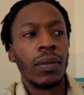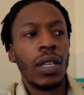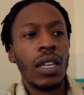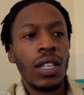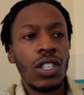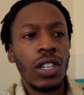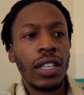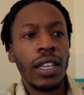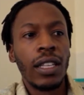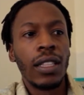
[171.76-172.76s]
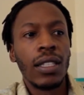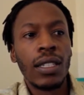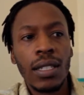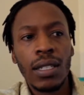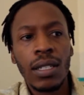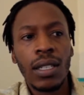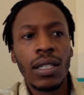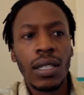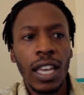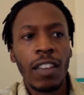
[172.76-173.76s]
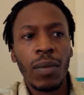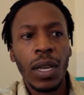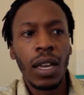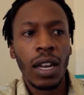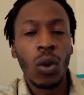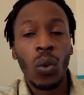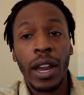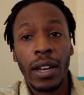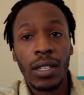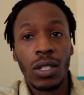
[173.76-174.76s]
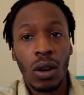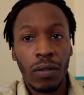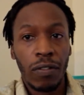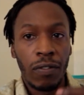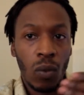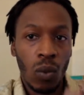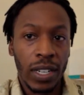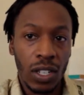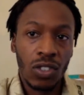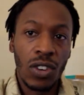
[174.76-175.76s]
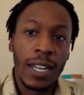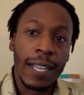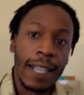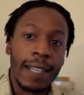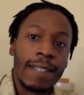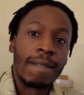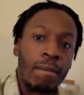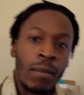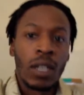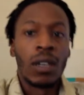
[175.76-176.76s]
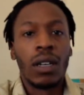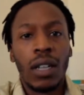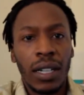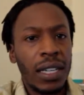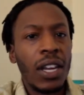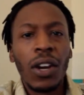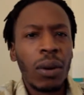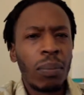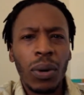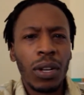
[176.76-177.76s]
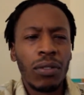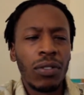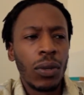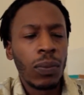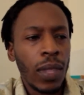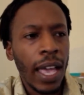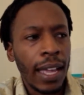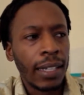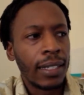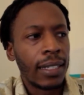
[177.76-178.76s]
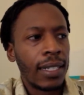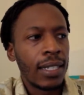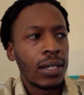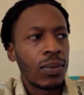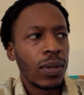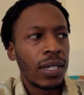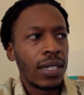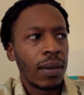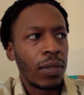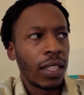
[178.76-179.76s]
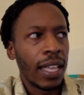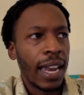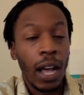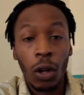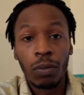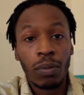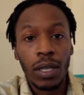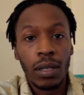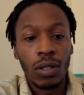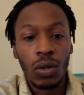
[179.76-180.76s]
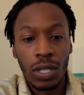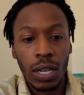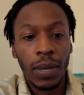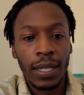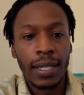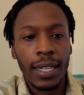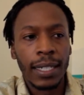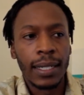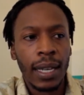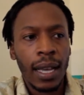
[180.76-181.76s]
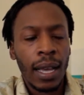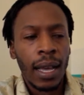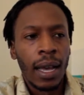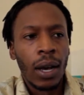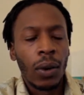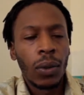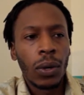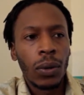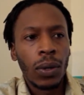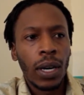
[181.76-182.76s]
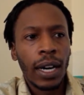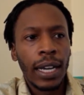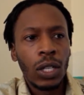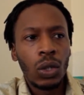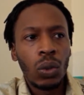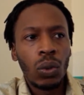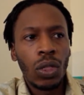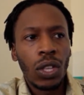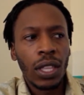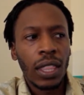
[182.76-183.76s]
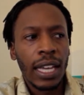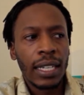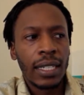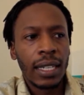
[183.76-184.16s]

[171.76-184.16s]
initially, this gave me an awareness of what trading is in her point of view, and this was something that helped me to some extent. Although I do think that